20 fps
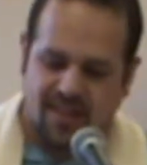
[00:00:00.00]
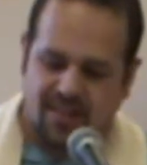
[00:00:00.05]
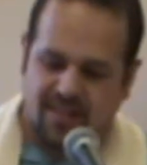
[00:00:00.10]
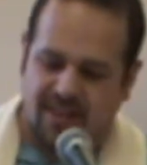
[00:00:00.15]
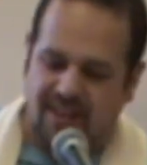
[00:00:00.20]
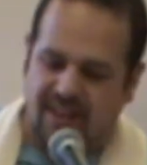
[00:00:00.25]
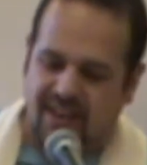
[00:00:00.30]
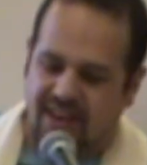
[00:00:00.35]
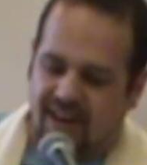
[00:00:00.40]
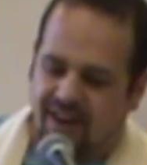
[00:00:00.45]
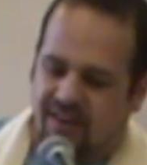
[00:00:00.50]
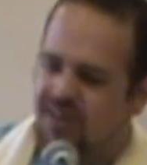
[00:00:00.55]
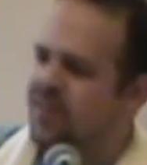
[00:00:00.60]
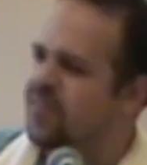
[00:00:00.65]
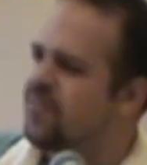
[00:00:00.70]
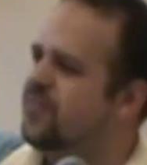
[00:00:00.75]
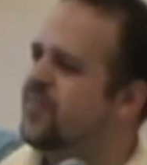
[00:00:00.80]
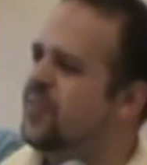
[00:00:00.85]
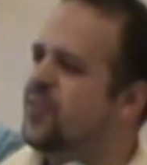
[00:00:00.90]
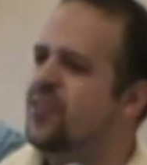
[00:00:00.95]
like an
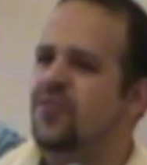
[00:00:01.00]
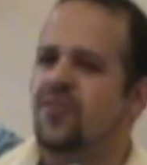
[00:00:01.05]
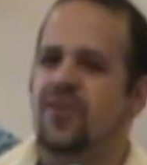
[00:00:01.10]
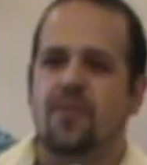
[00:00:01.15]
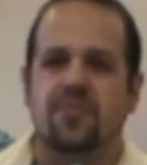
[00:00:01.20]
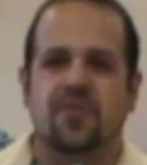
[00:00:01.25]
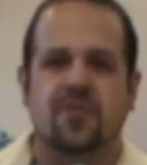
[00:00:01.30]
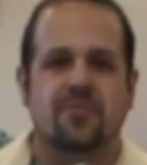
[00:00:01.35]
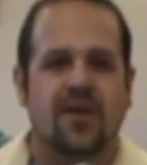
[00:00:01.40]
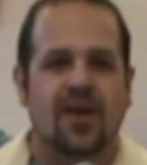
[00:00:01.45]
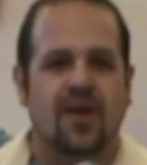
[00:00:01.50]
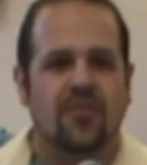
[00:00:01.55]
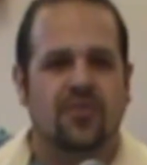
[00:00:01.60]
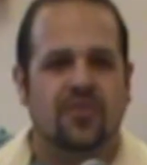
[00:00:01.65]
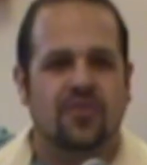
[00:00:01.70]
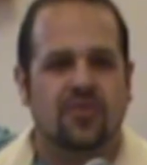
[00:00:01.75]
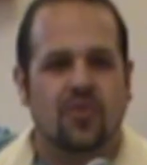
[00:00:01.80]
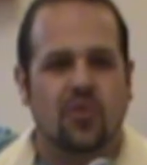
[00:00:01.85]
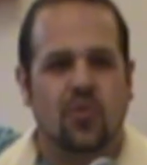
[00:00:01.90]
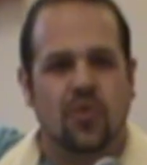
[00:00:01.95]
area further up the mountain